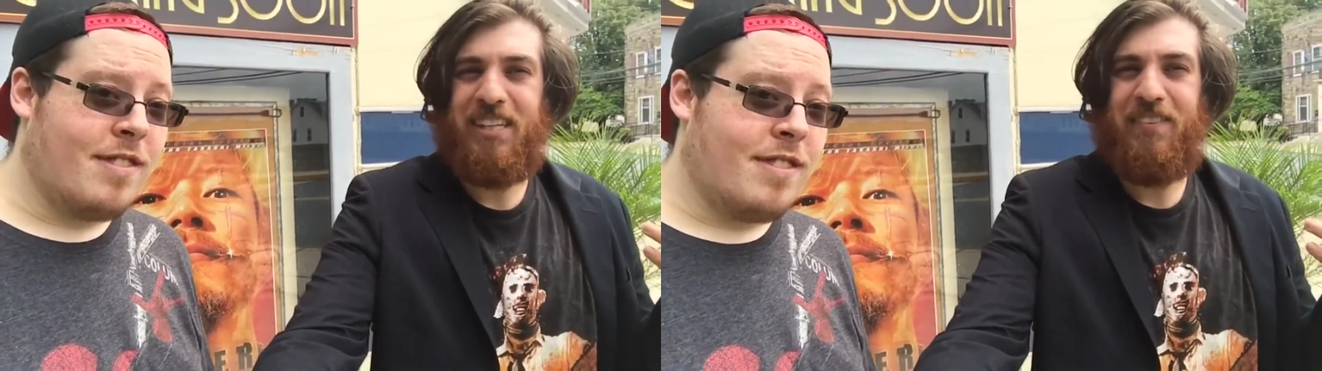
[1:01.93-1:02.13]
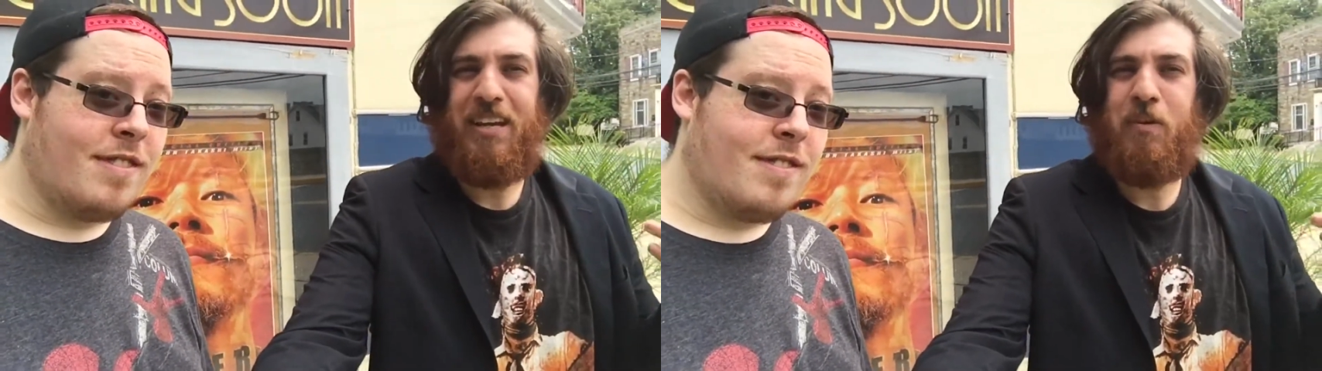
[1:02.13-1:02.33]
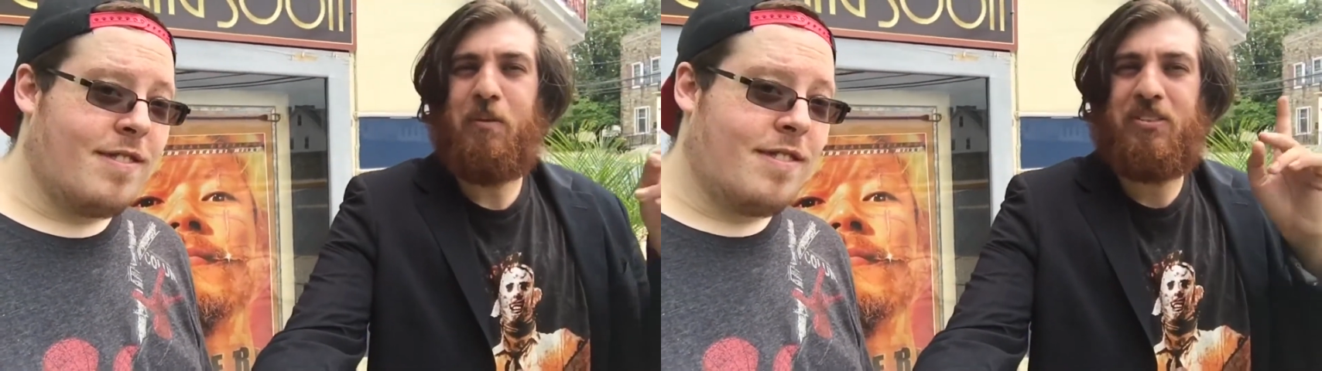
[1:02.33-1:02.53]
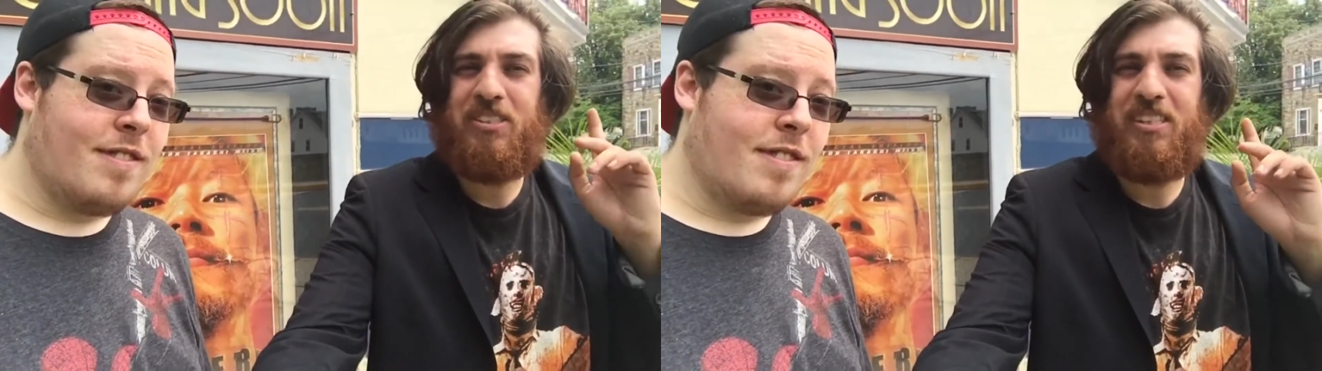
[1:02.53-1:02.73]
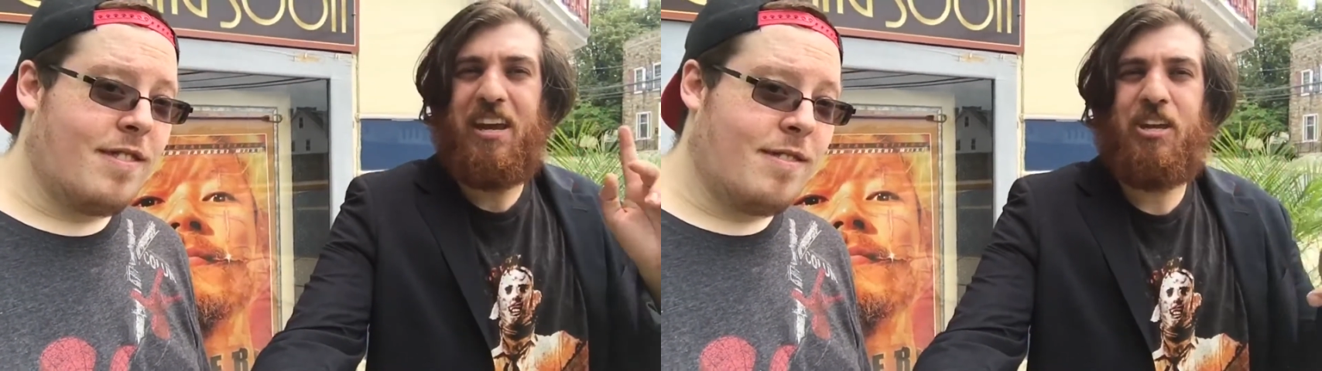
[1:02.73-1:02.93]
Speaker 1: Again TV.
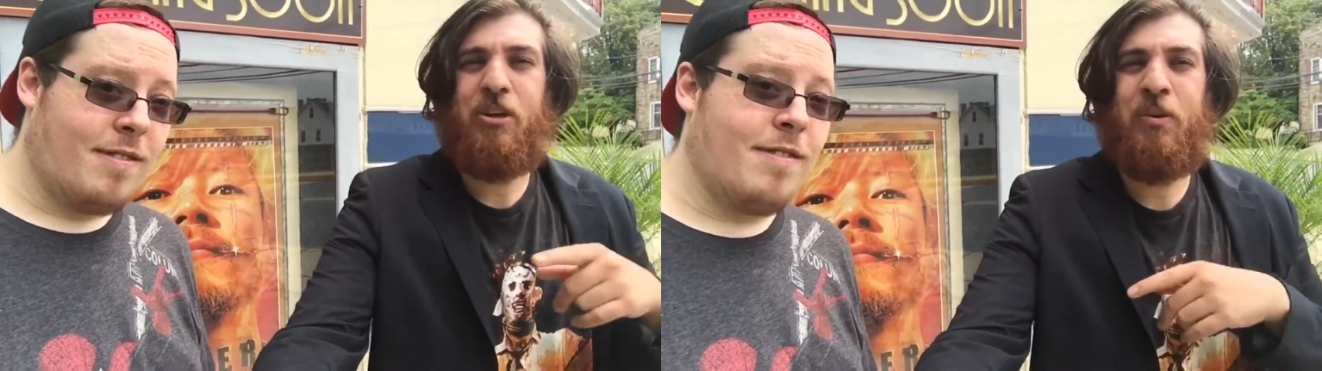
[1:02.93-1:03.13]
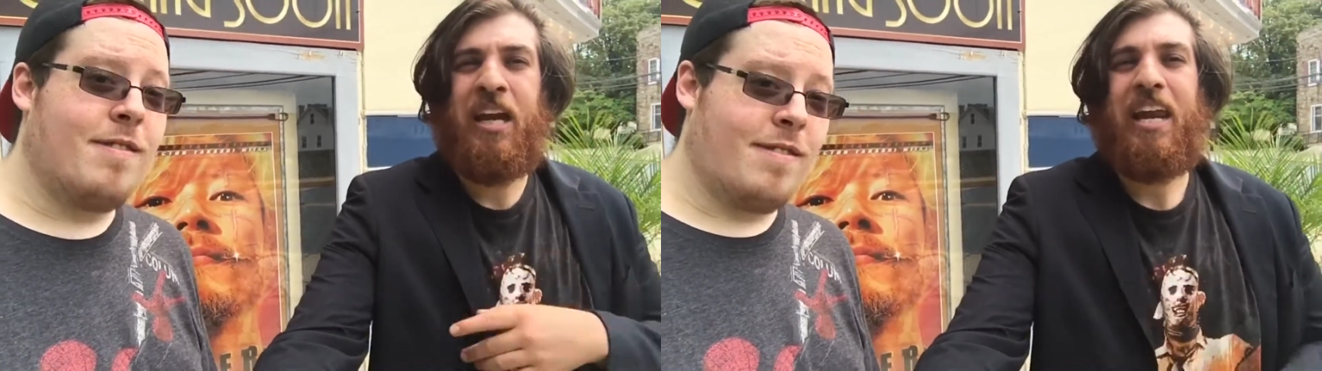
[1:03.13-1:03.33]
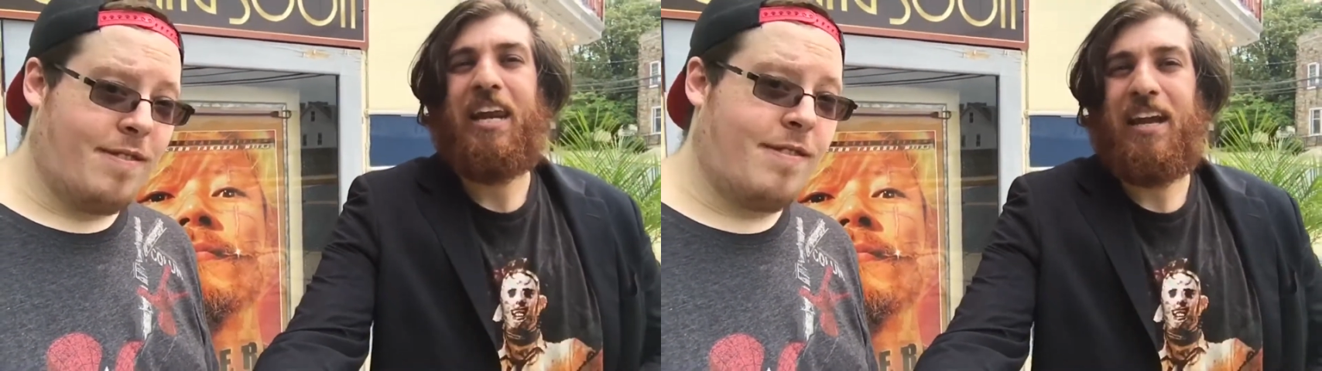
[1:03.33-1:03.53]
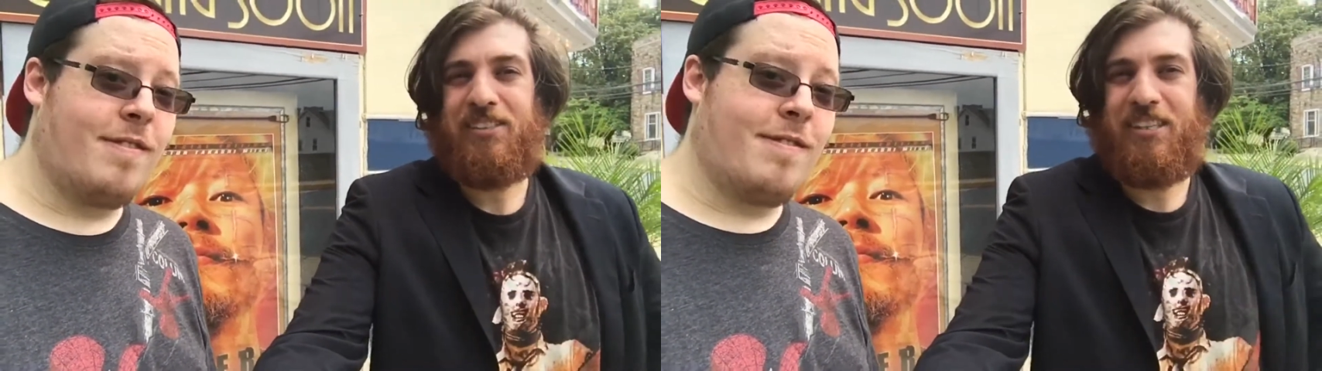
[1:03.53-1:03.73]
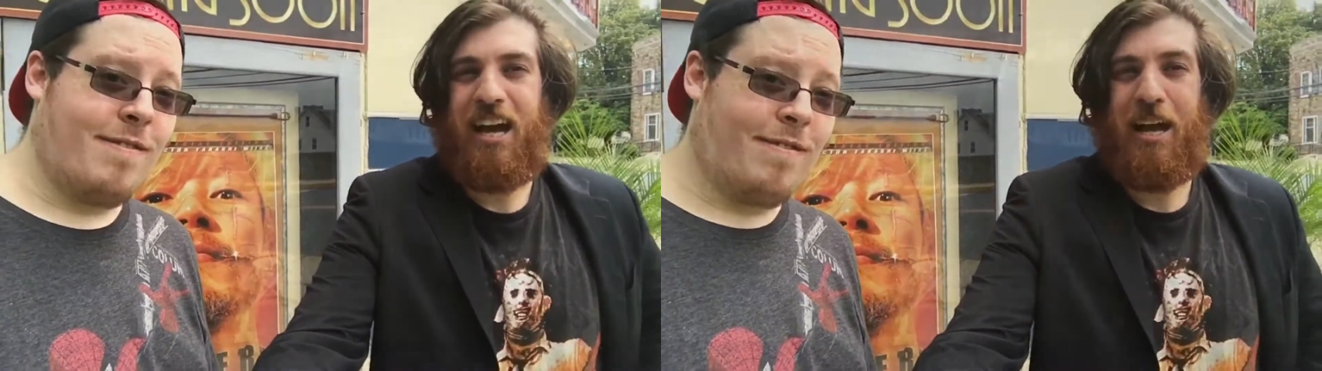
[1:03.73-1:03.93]
We will see you next